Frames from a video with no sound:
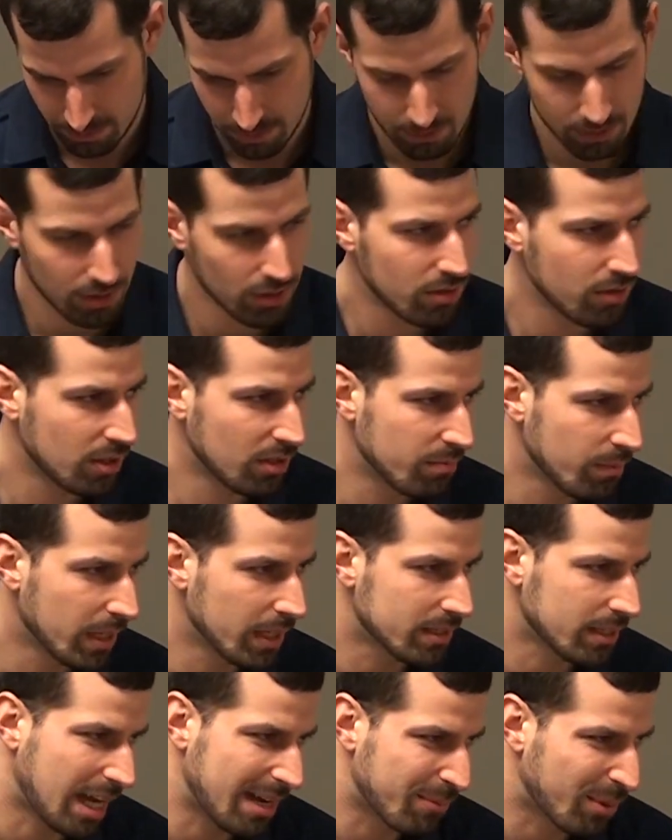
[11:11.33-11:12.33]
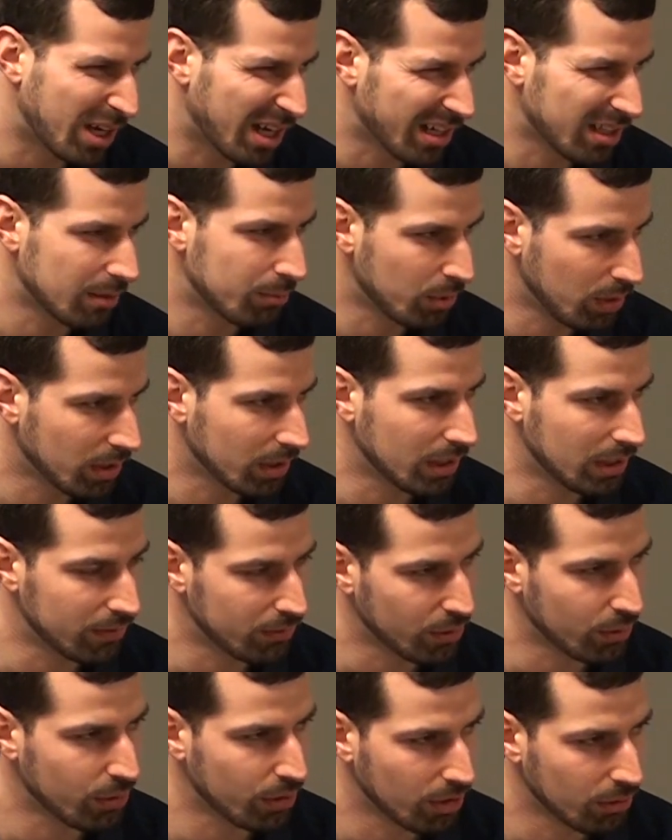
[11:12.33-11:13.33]
So you could make TypeRocket a plugin if
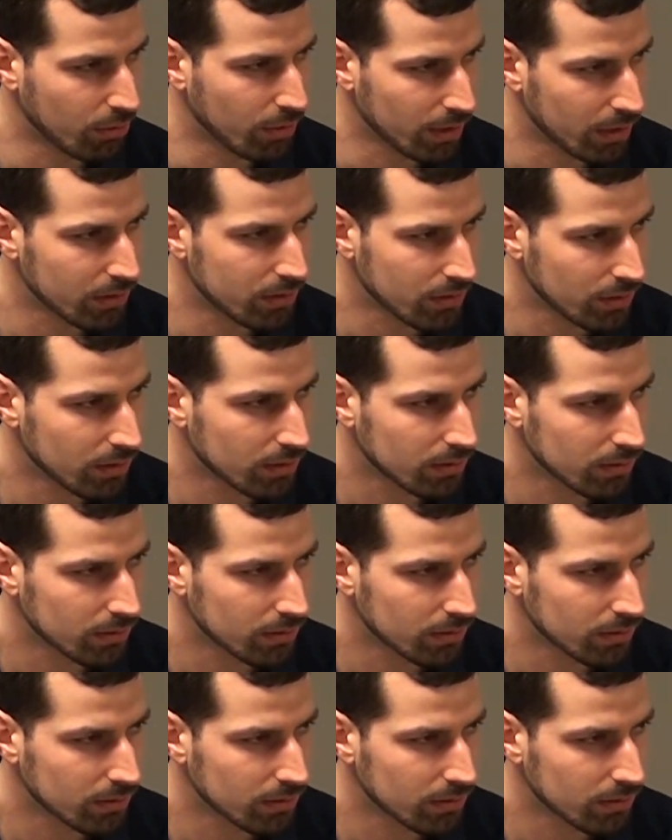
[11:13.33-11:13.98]
you really wanted to.